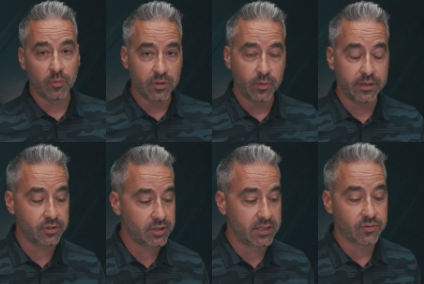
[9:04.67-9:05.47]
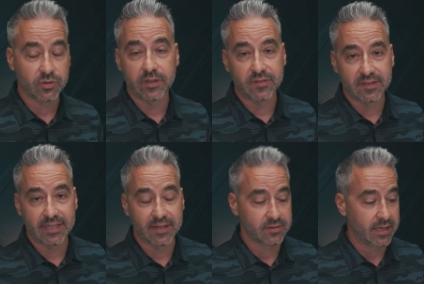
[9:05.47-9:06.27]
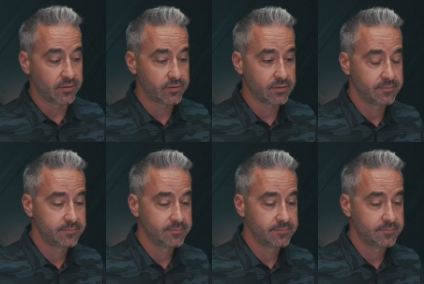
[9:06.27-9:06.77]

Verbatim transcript: will be the window shades for twenty-six thousand dollars.